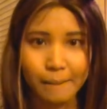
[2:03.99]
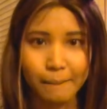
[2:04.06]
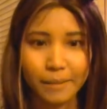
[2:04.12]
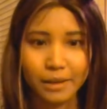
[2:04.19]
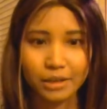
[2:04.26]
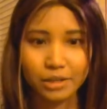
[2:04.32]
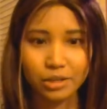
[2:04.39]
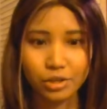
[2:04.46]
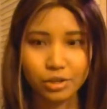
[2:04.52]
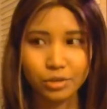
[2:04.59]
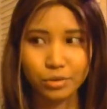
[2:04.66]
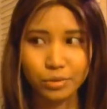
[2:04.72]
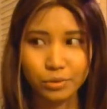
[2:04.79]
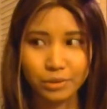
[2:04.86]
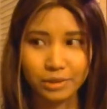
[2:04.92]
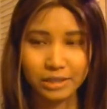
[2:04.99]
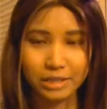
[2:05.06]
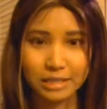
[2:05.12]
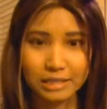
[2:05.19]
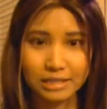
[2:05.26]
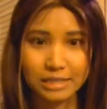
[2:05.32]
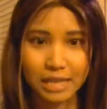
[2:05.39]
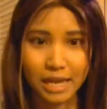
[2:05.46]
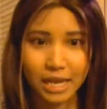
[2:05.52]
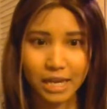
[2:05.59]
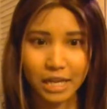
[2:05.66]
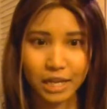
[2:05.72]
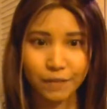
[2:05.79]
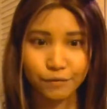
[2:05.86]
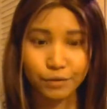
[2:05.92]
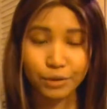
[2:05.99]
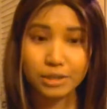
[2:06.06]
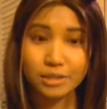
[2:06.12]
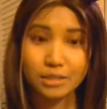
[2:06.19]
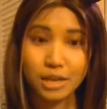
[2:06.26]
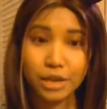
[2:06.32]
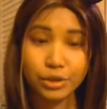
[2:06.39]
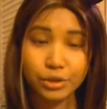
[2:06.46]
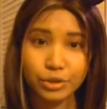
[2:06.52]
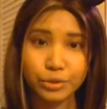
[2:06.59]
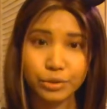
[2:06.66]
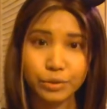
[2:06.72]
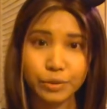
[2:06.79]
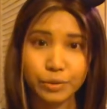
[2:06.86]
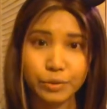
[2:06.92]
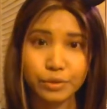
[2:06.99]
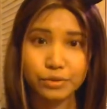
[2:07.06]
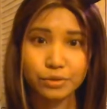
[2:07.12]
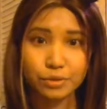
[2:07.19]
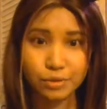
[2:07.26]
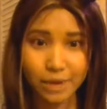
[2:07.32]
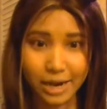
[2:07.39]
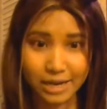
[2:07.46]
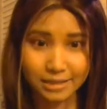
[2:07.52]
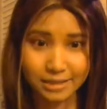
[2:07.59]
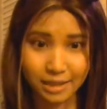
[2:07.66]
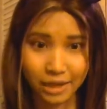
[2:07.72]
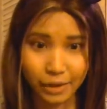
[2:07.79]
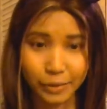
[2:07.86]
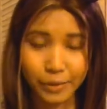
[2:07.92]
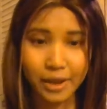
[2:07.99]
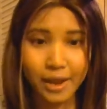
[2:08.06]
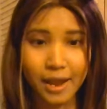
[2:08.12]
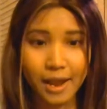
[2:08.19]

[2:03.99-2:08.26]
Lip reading: But the cool thing is that if you decide to try this out